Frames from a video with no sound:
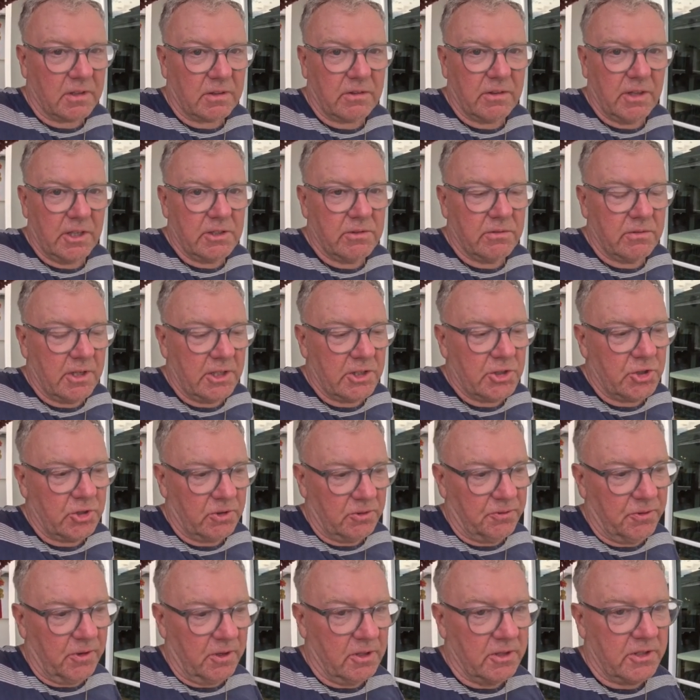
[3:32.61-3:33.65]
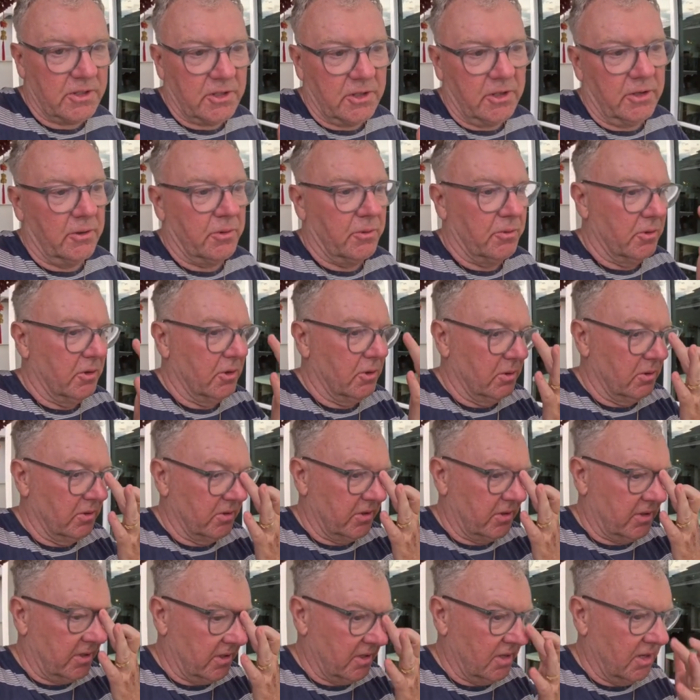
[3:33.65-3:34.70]
they, they should follow certain
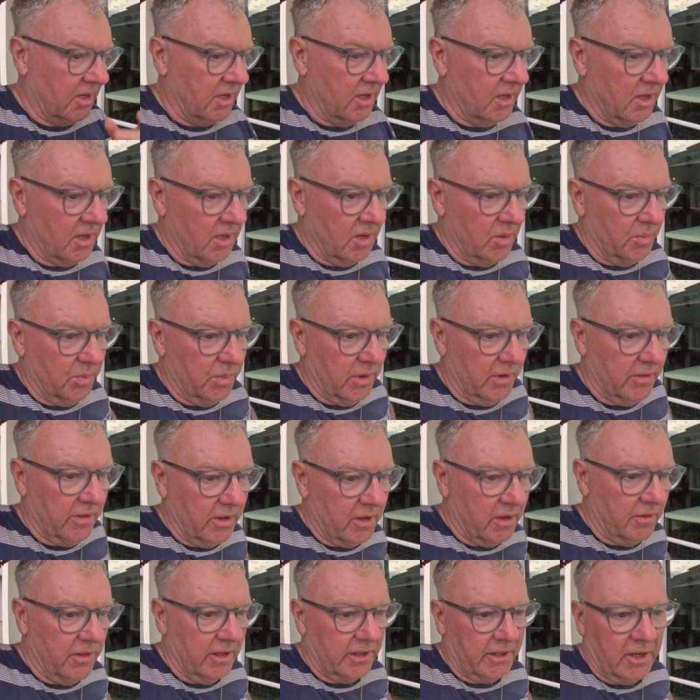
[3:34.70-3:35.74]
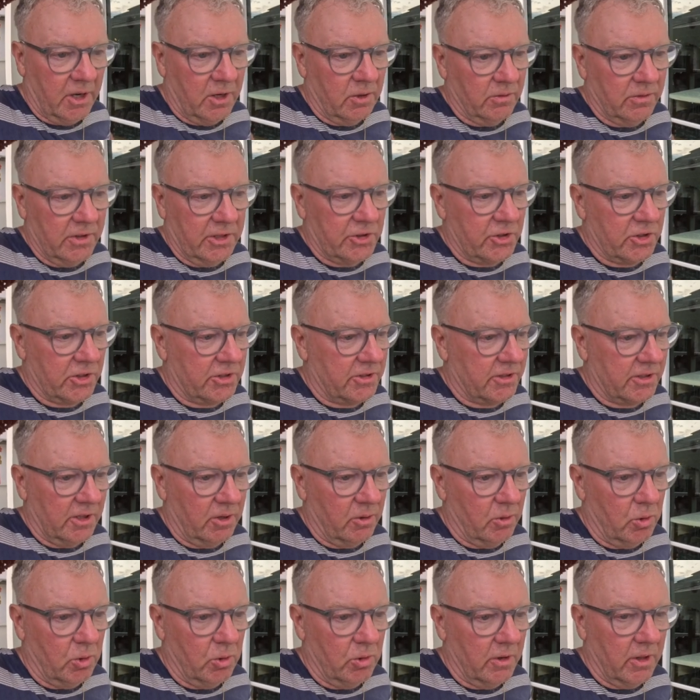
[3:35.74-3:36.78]
rules but they don't they just throw
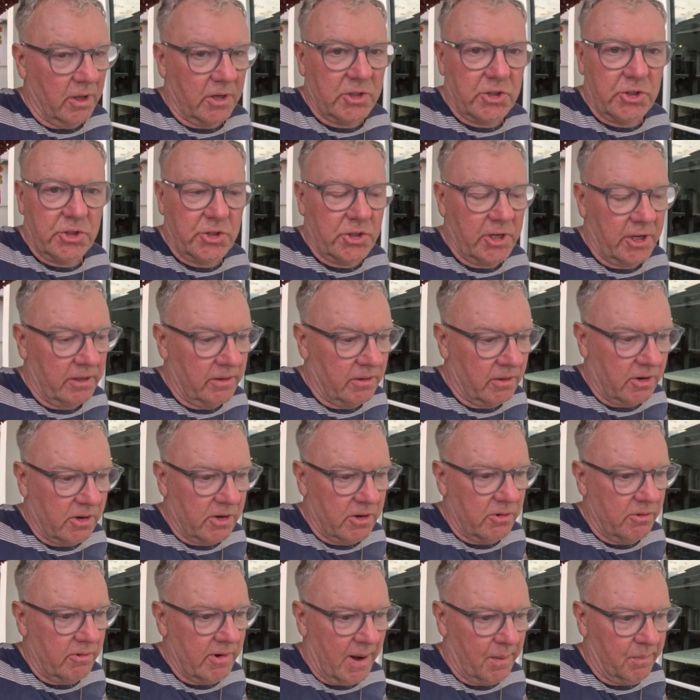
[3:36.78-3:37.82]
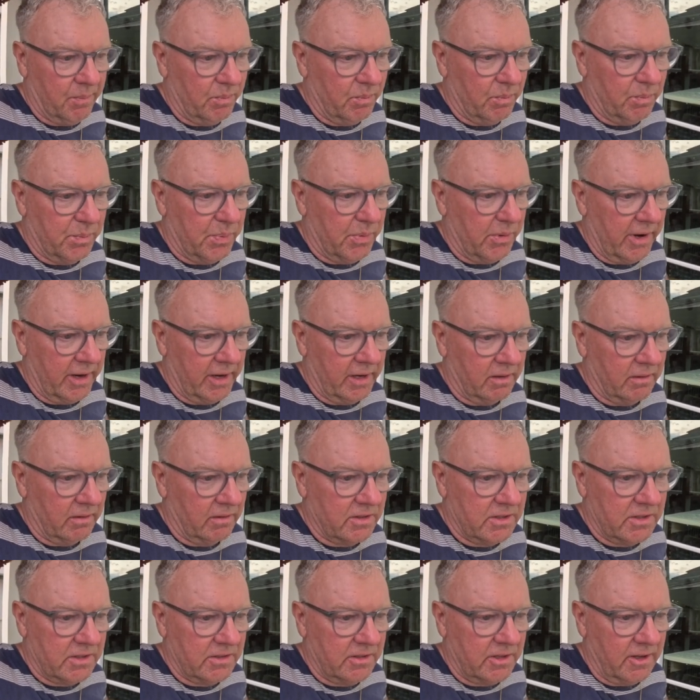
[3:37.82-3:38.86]
all the shit and crap and brick
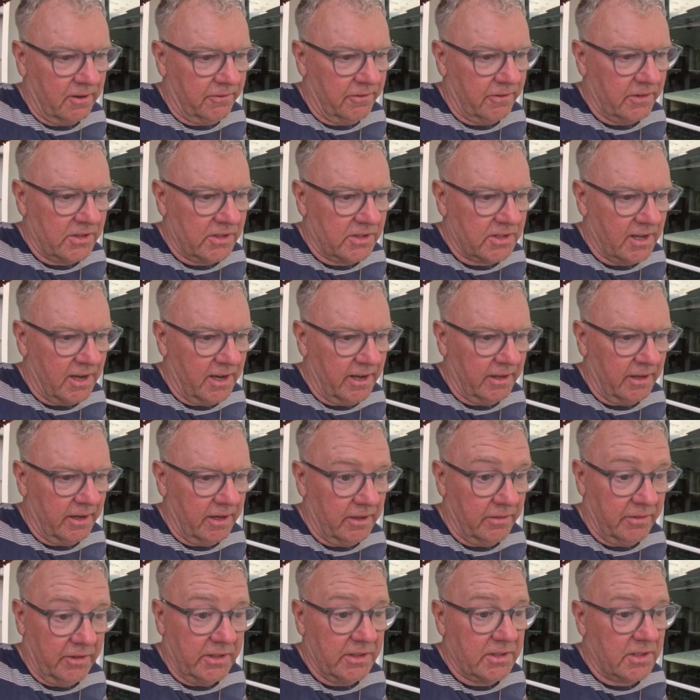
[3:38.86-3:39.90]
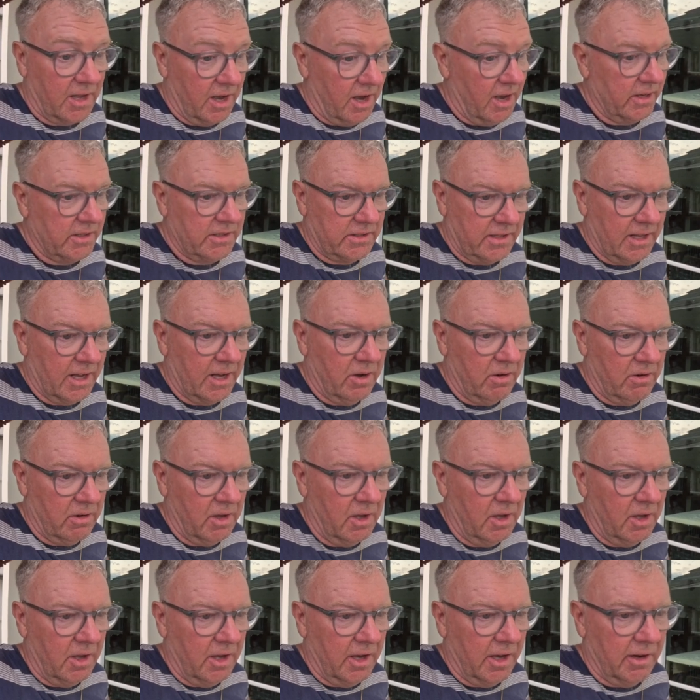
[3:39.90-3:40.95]
and stuff inside it and these guys now
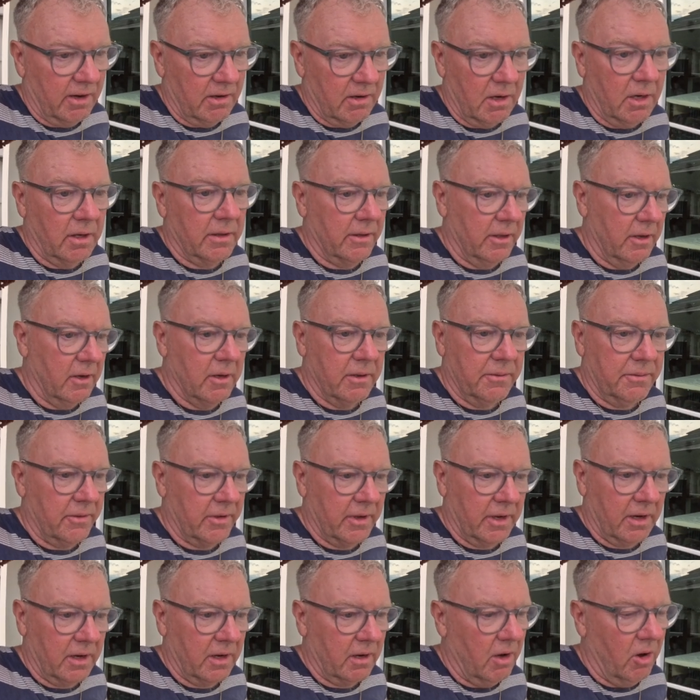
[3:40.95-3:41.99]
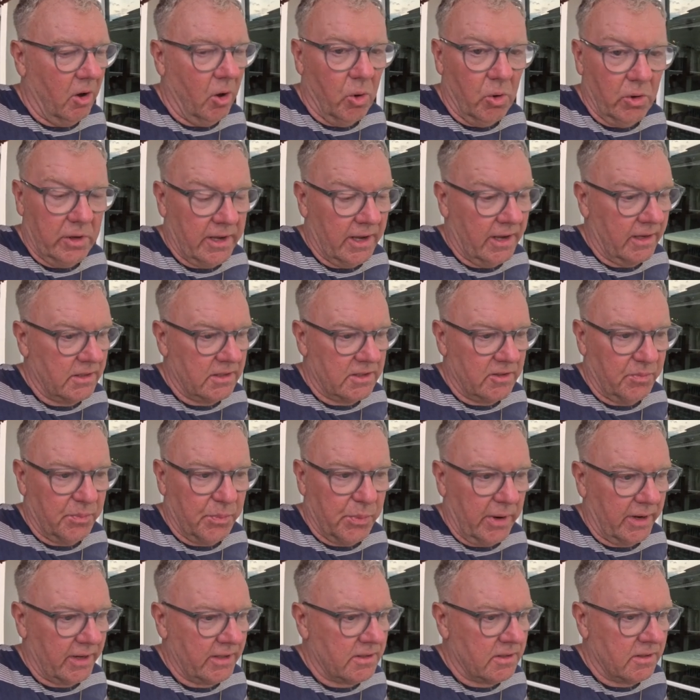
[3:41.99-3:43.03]
are unearthing all kinds of
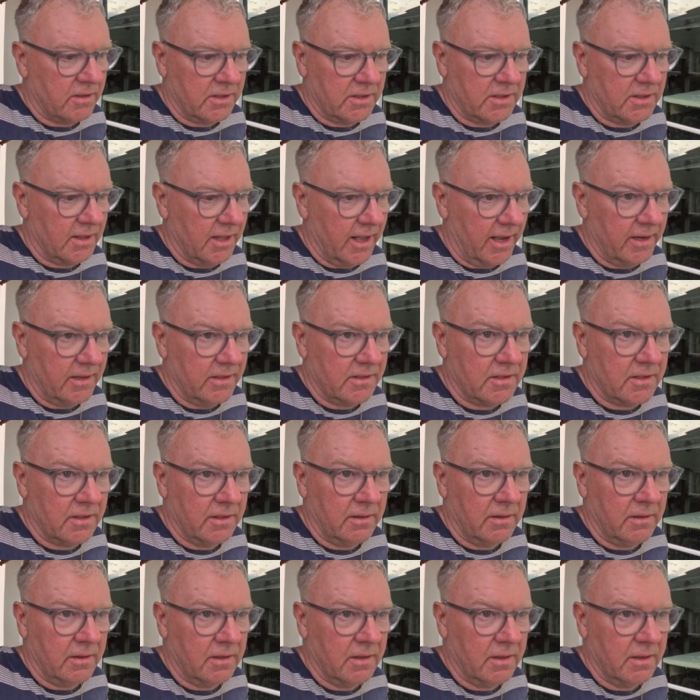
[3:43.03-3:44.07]
bricks and slates and